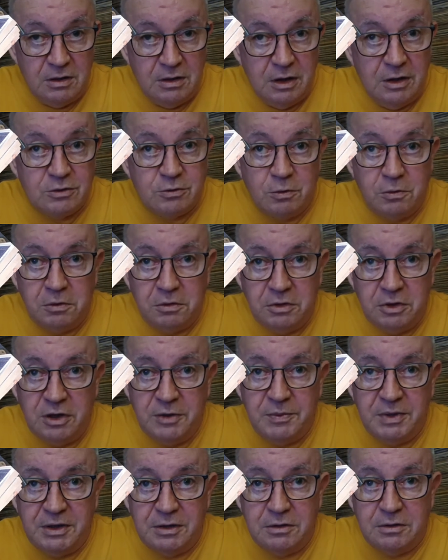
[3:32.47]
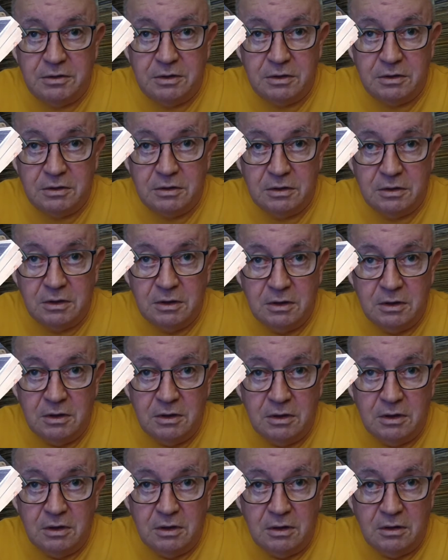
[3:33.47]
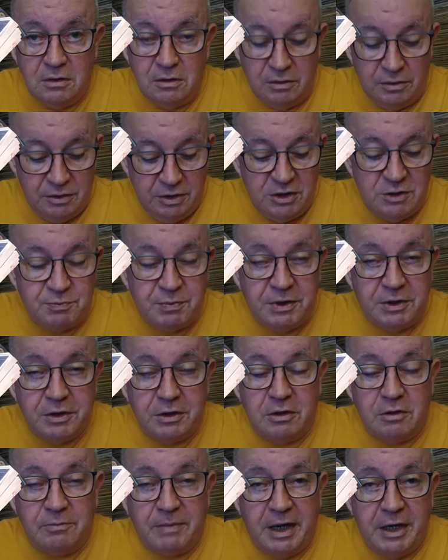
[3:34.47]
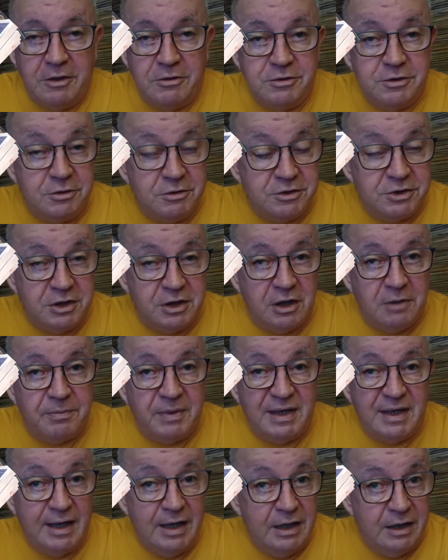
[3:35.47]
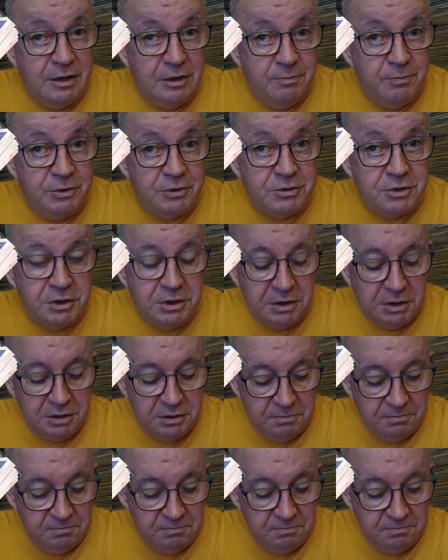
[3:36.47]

It's going to limit, on these particular batteries, they're set up at 80%,